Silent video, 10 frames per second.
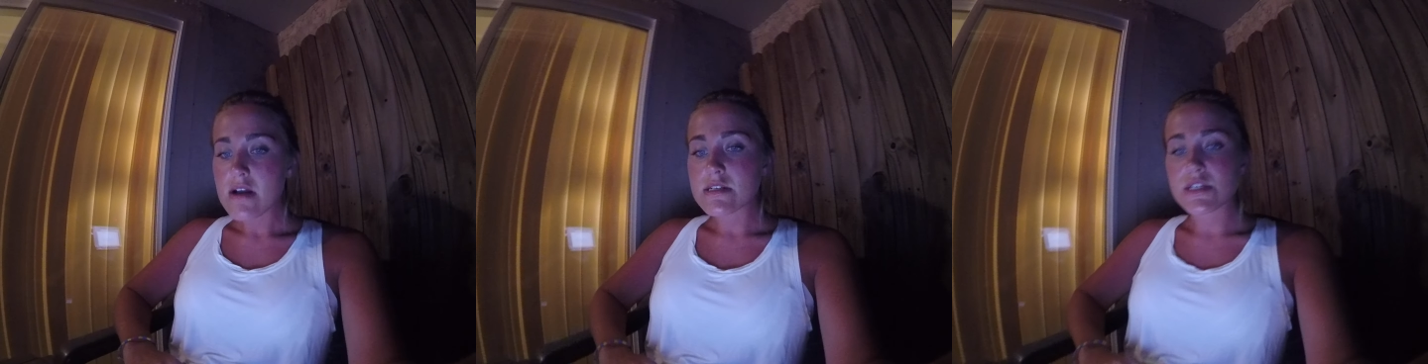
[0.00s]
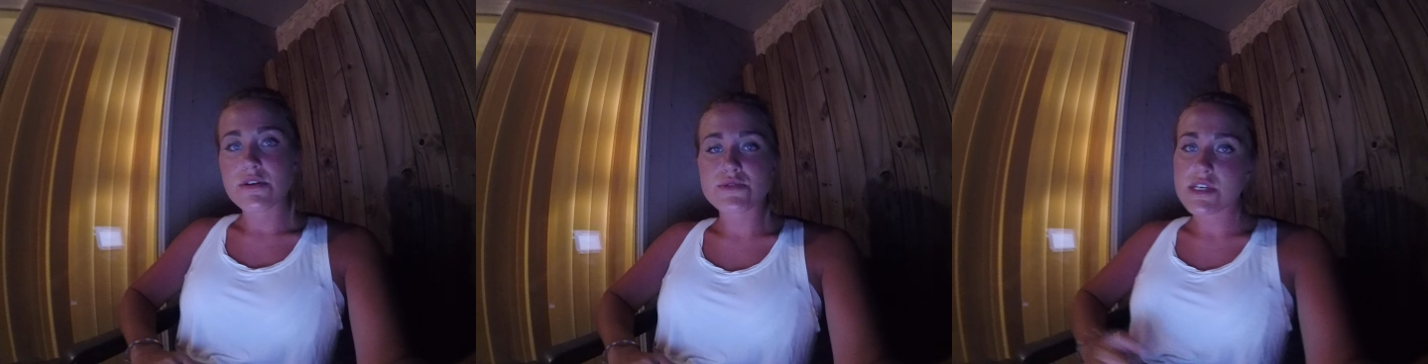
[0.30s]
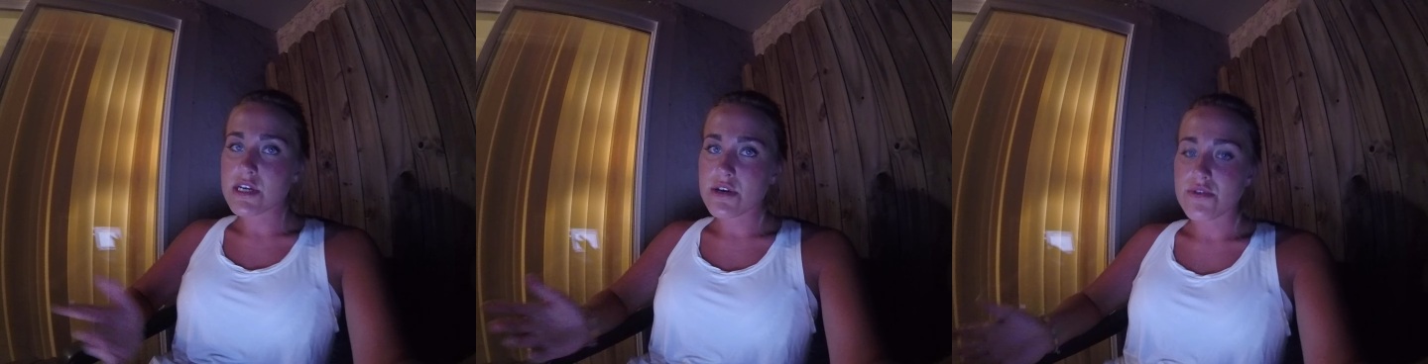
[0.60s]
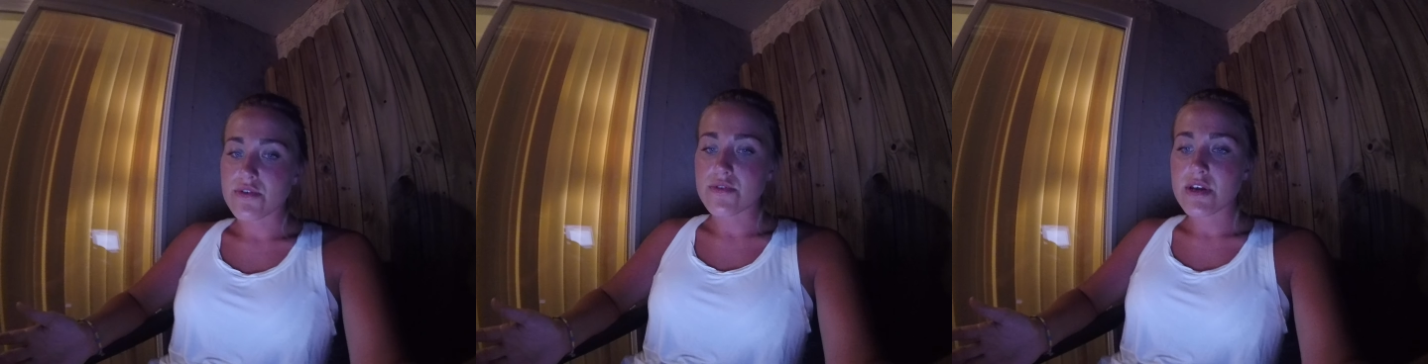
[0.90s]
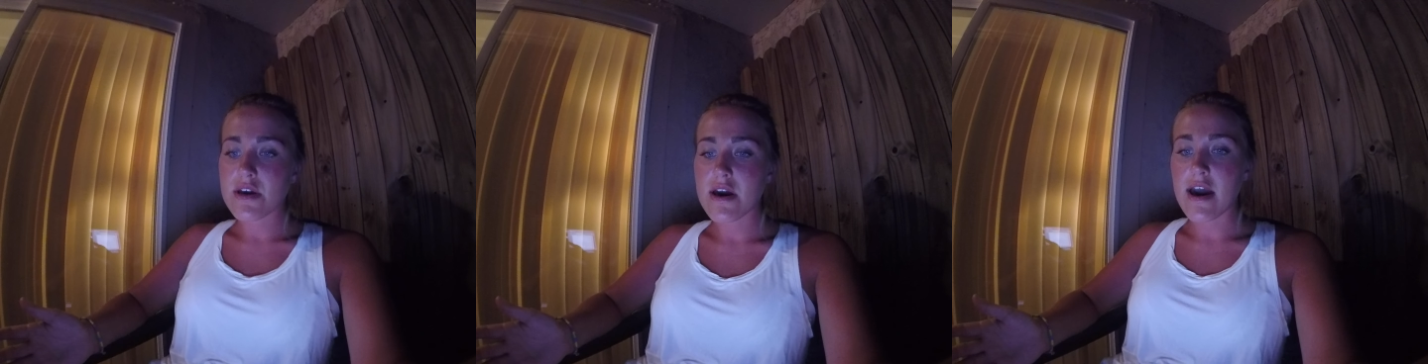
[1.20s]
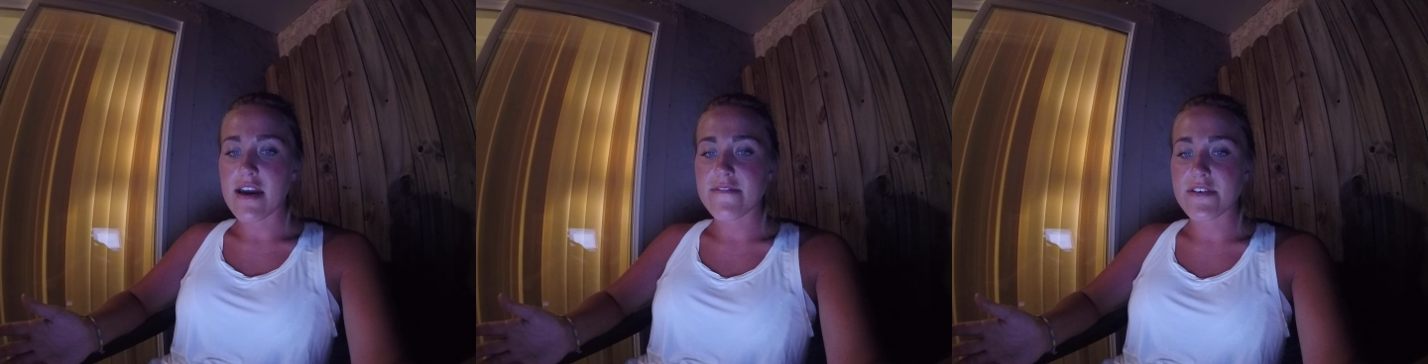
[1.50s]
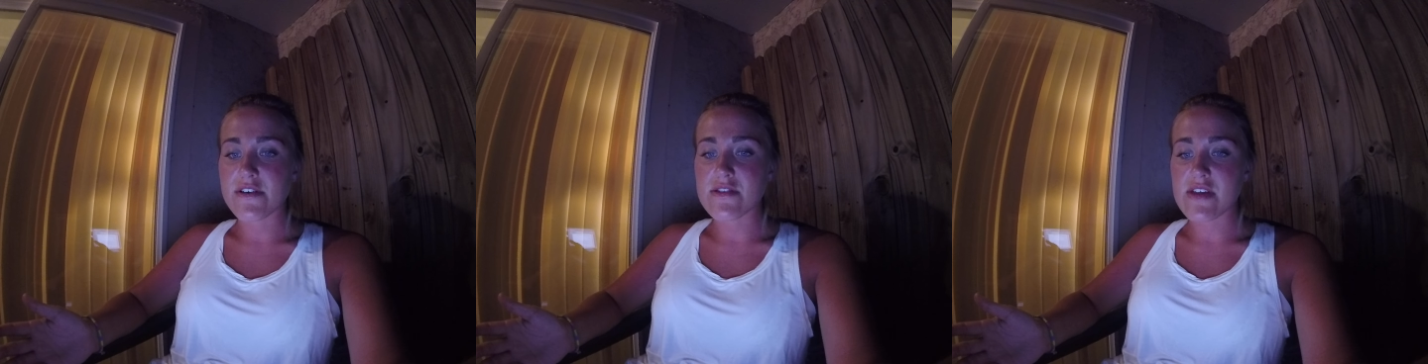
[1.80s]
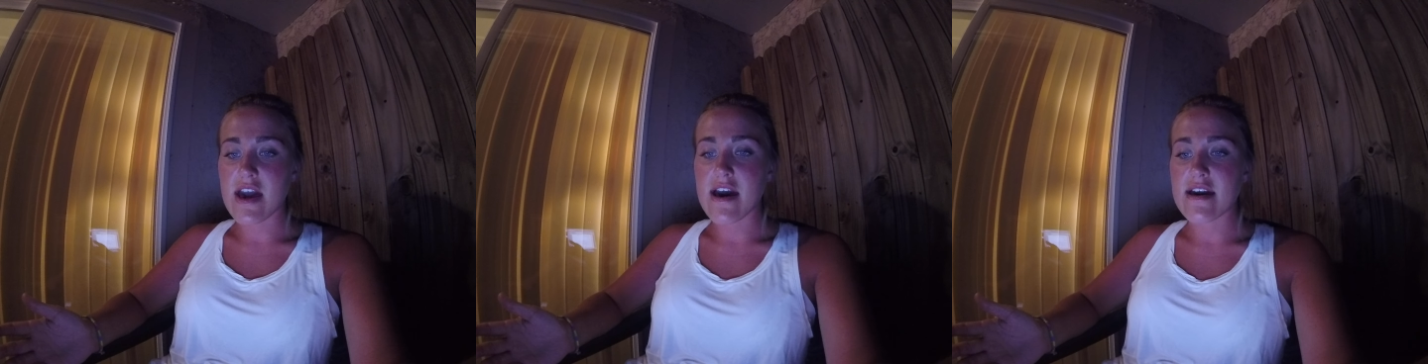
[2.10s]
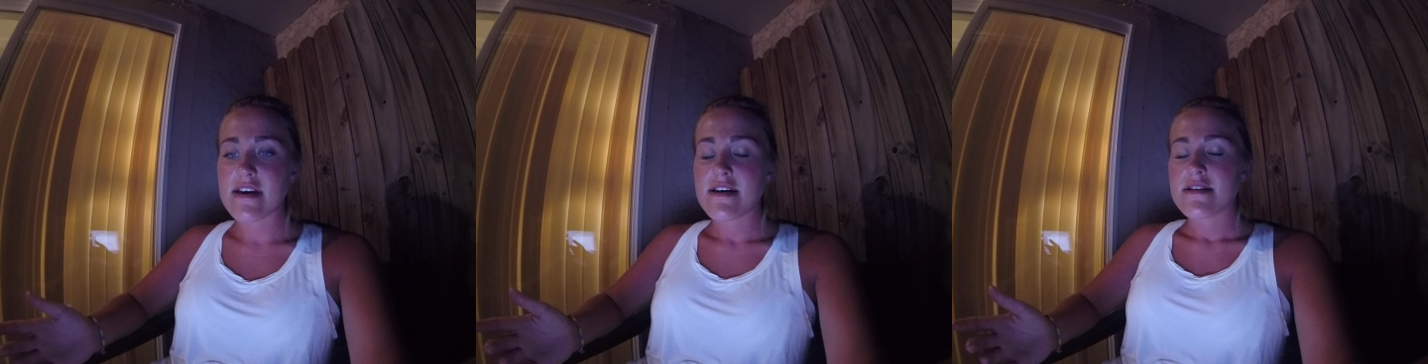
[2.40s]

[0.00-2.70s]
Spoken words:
So to conclude, I feel that